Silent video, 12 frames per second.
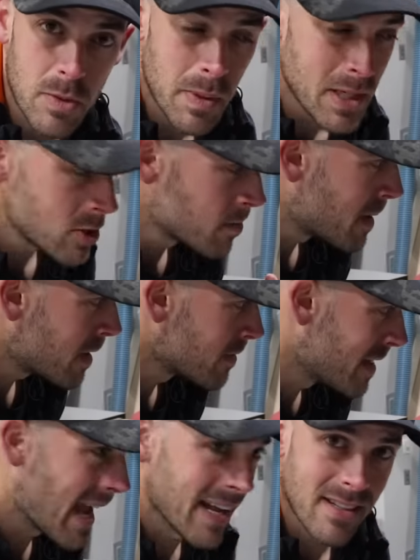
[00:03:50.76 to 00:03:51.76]
Just because you're better
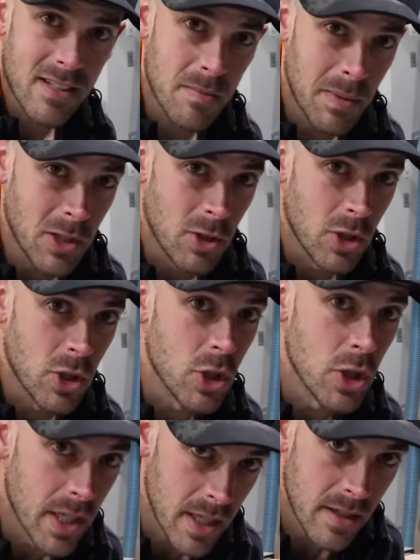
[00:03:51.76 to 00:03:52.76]
than that doesn't mean you're
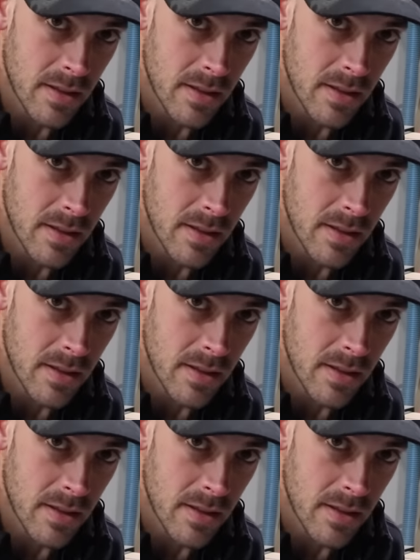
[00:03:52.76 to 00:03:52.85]
good.